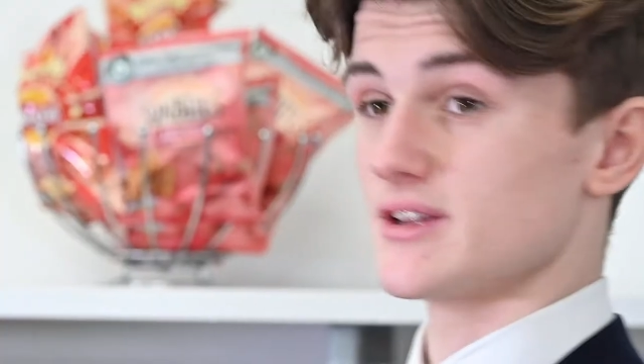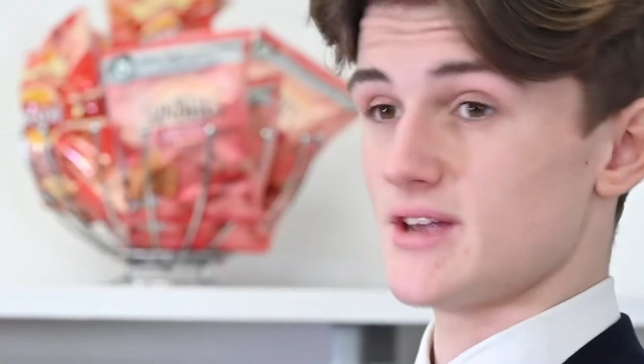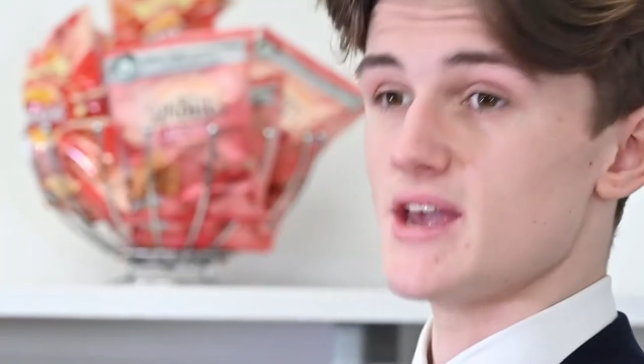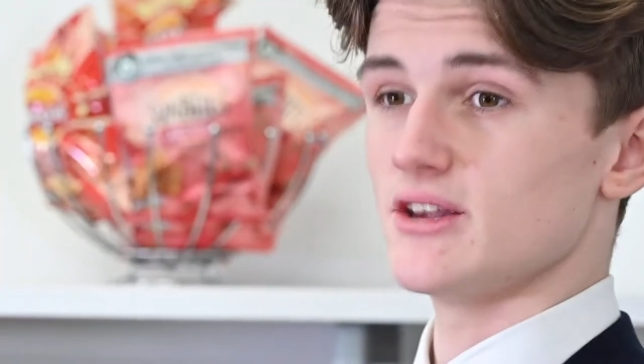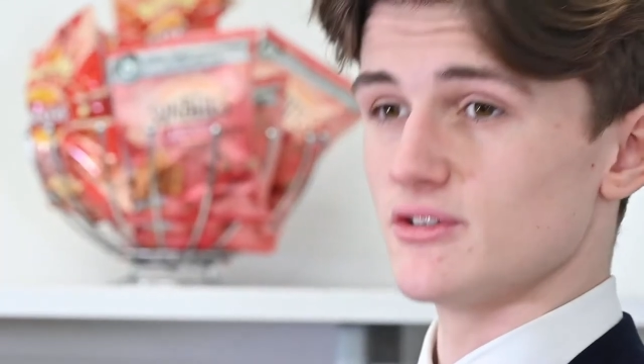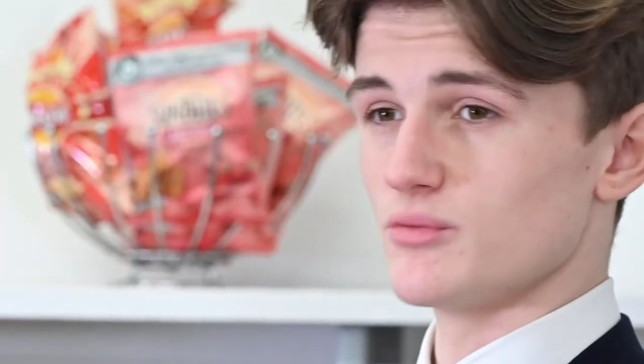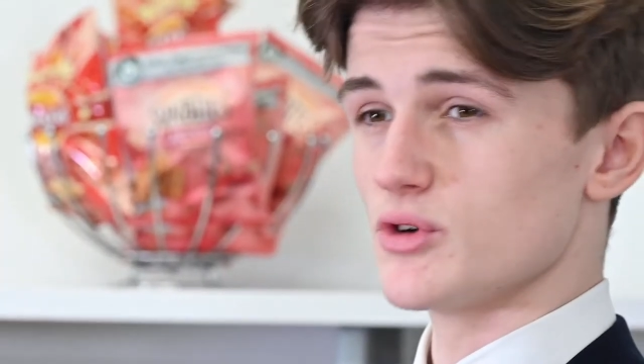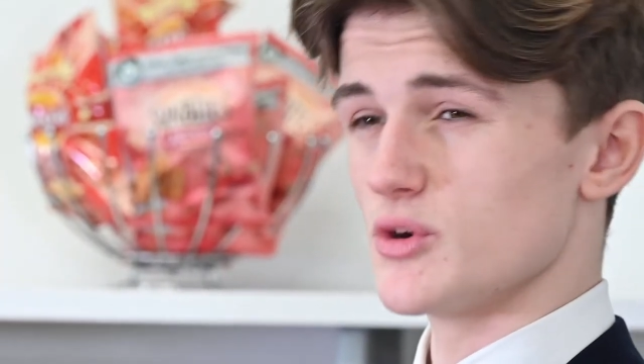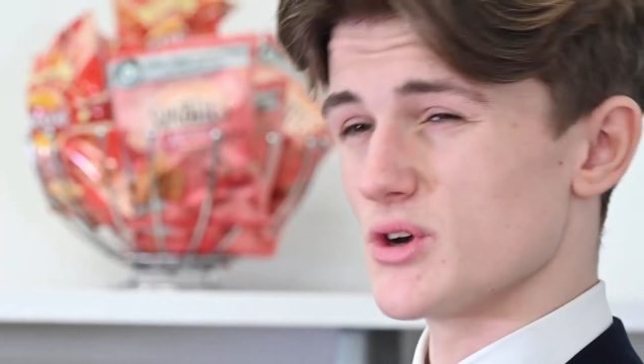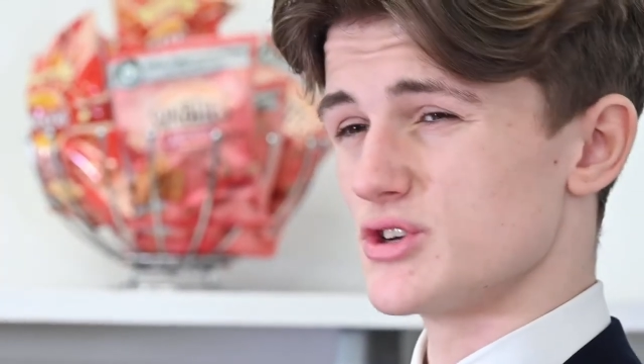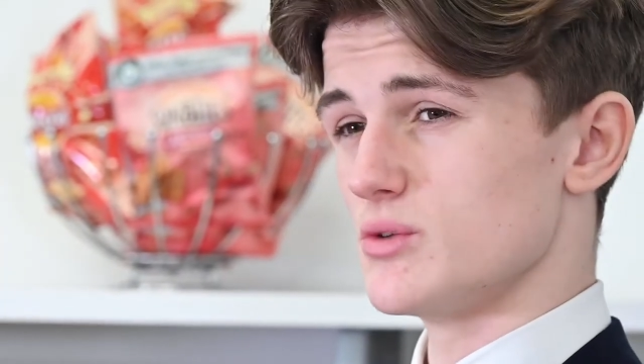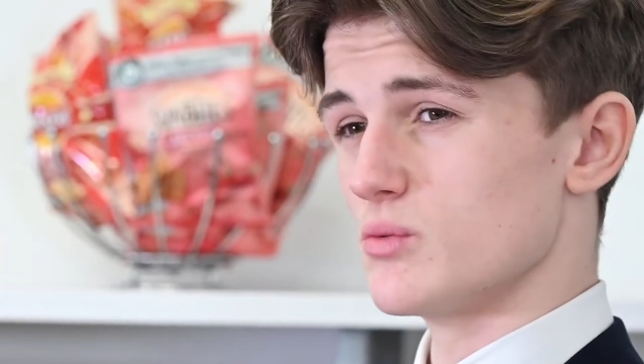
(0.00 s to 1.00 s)
taste of what
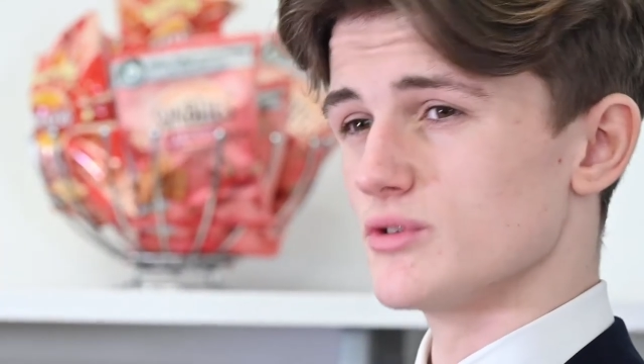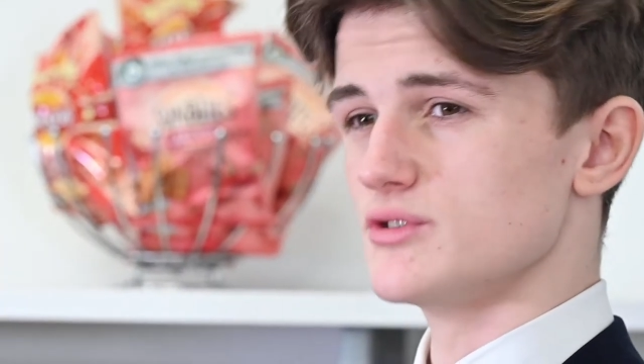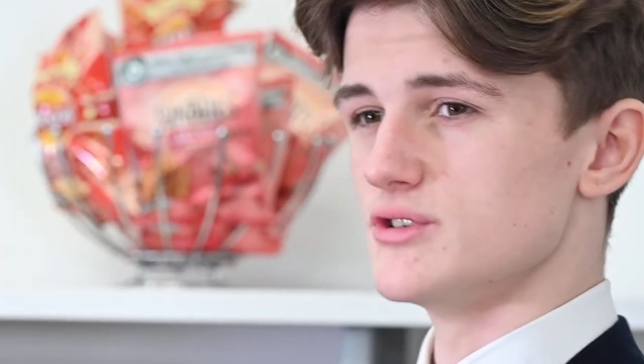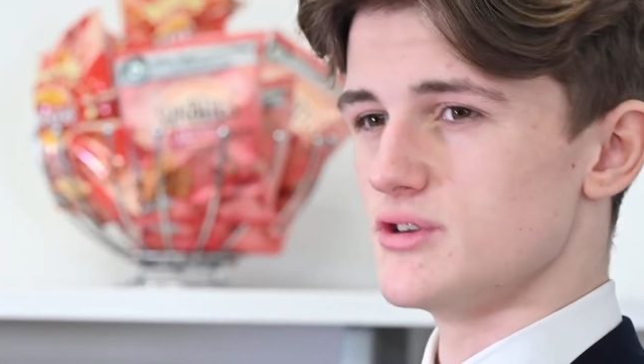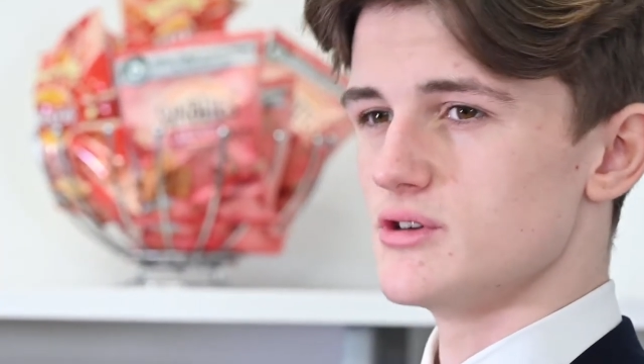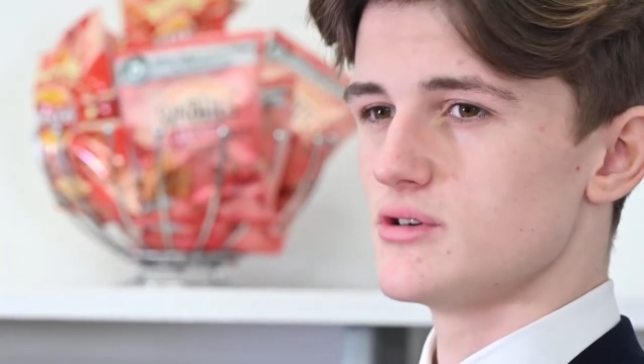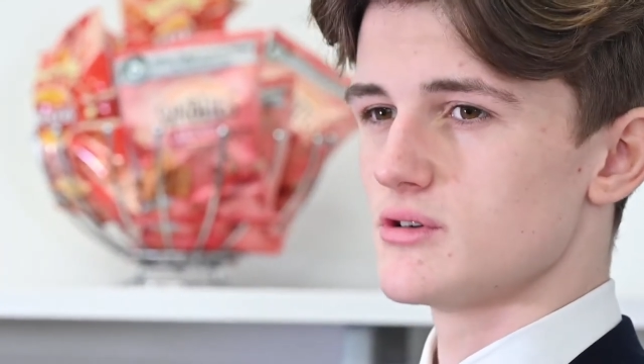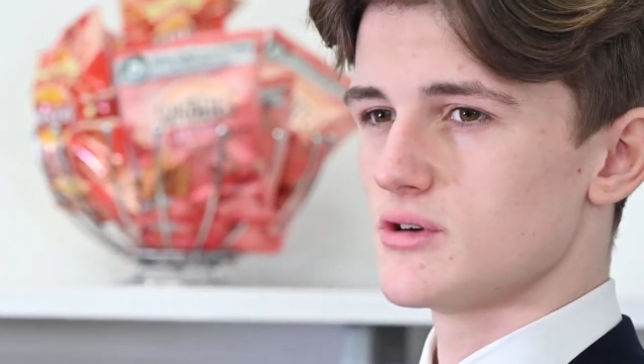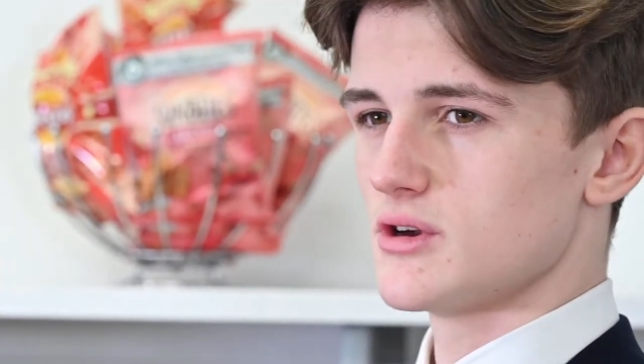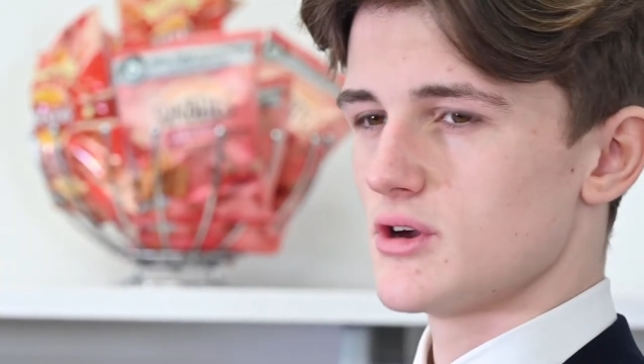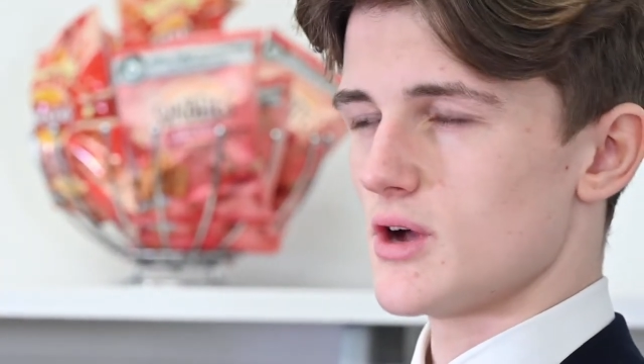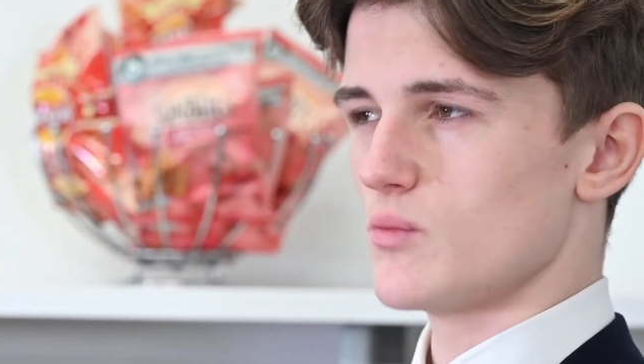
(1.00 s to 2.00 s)
you actually want to do
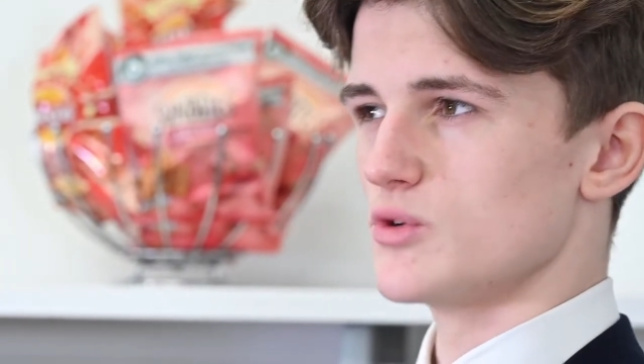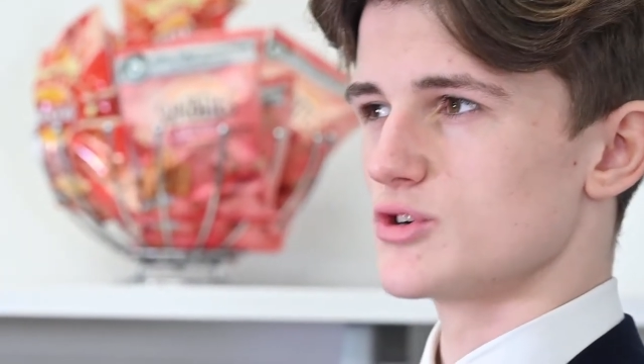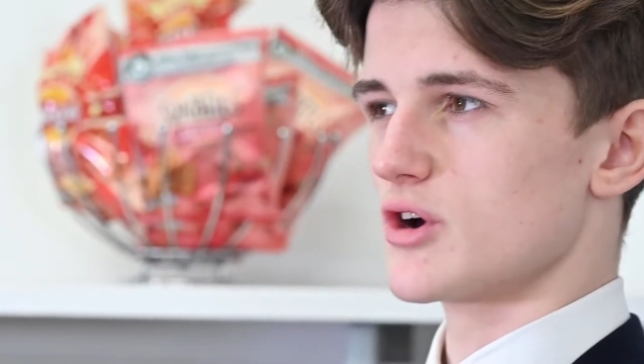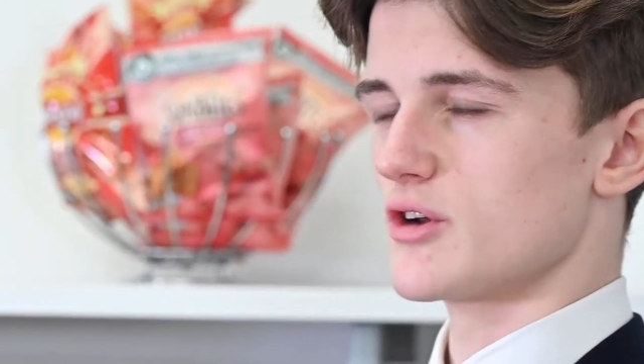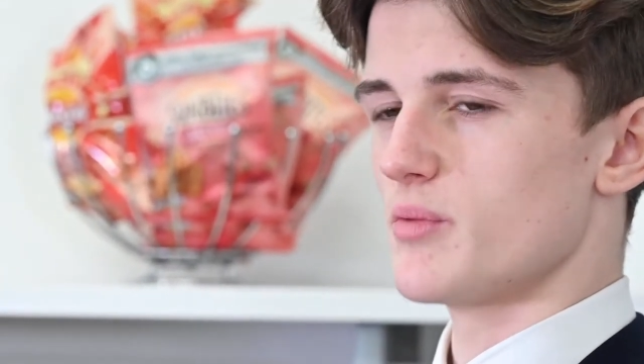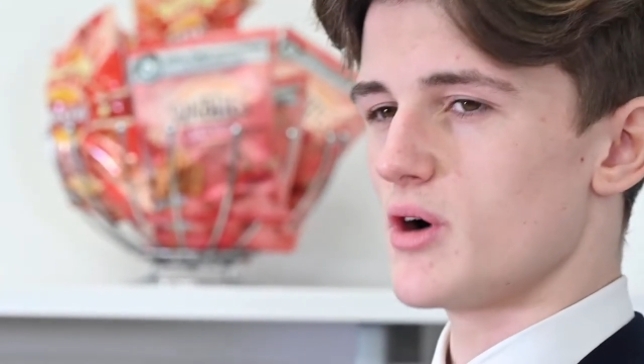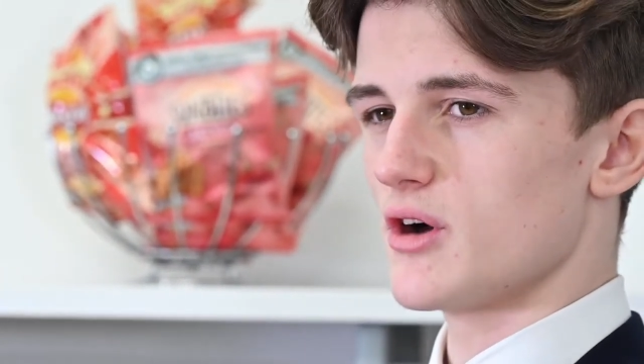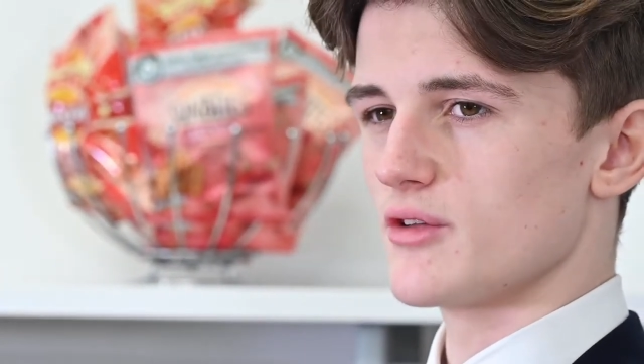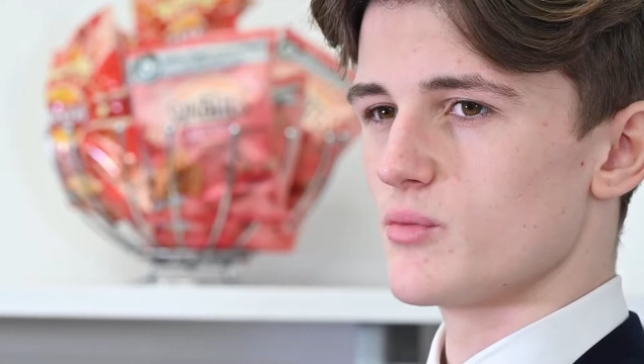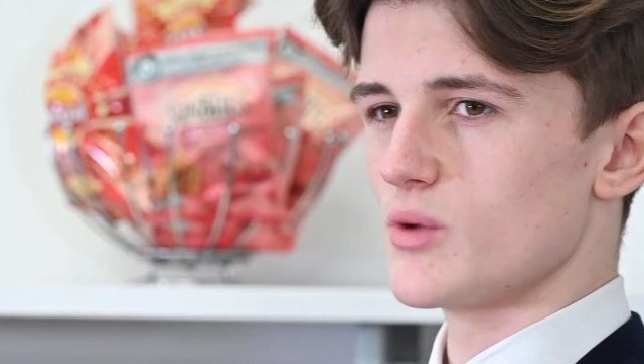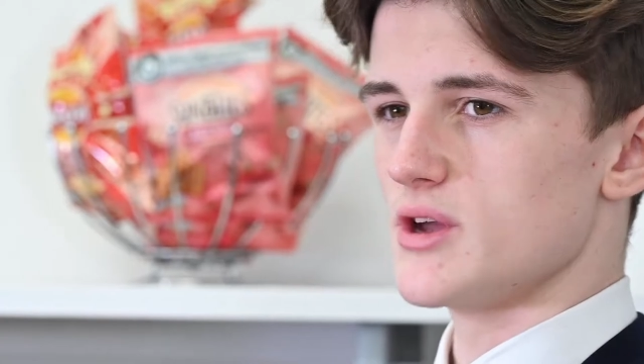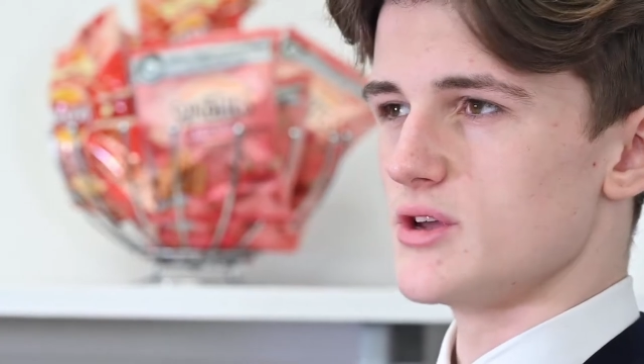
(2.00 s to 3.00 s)
and which kind of
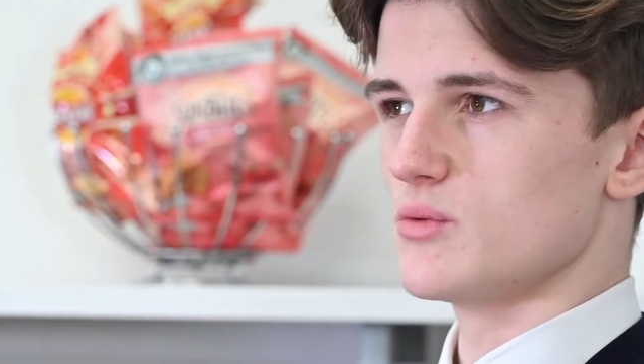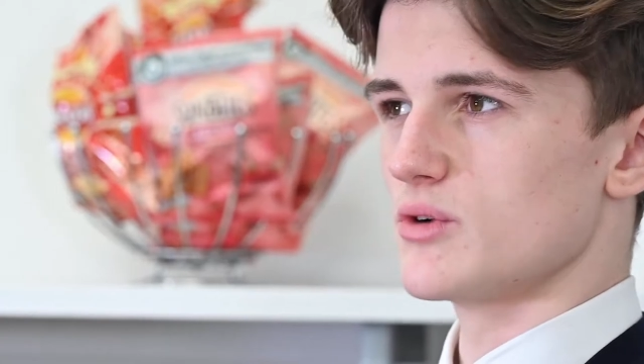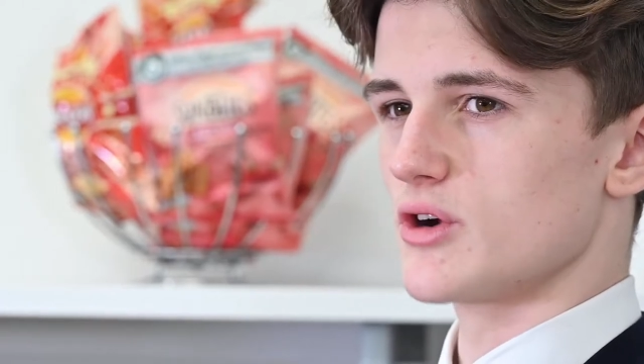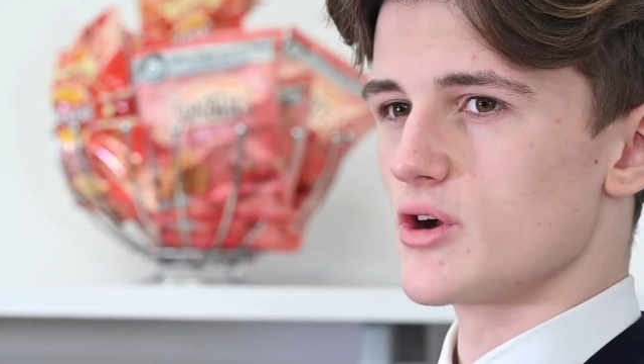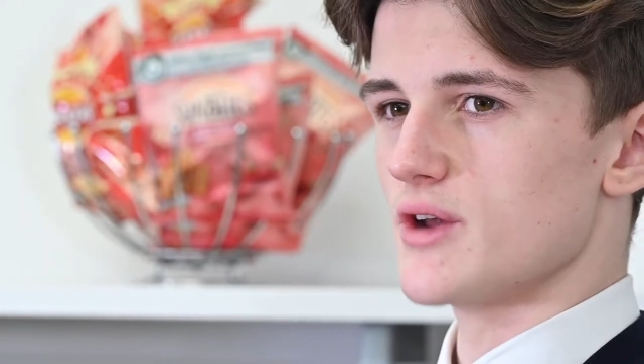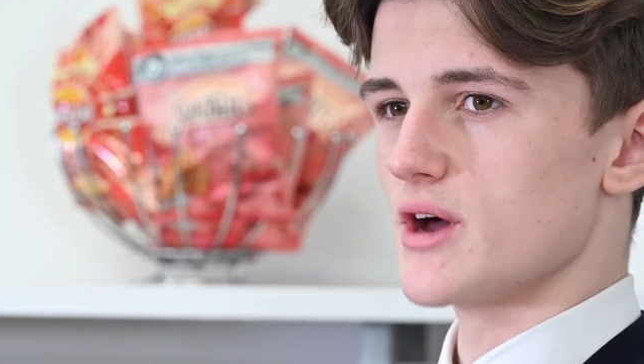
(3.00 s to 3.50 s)
pathway you want to go